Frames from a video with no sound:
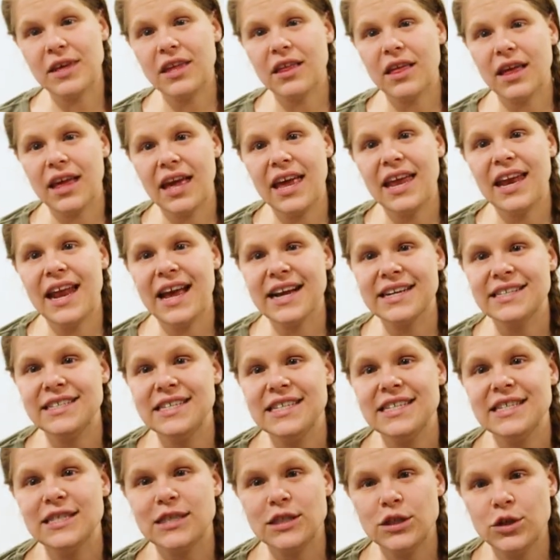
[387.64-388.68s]
milk and
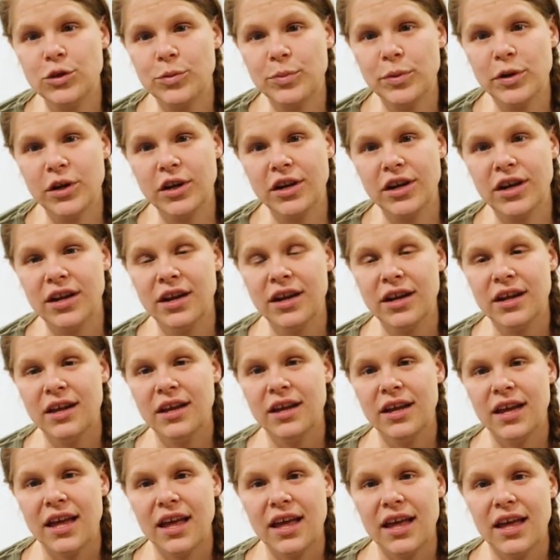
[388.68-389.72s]
acting super
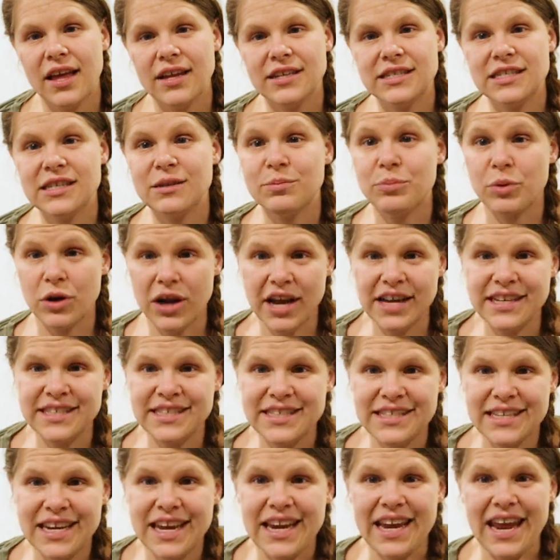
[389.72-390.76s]

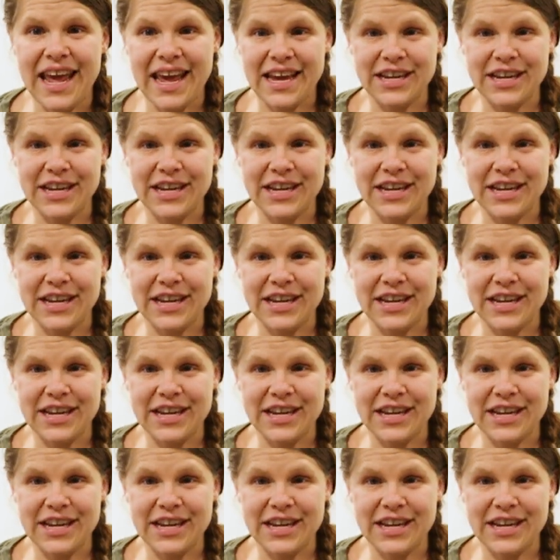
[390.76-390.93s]
depressed and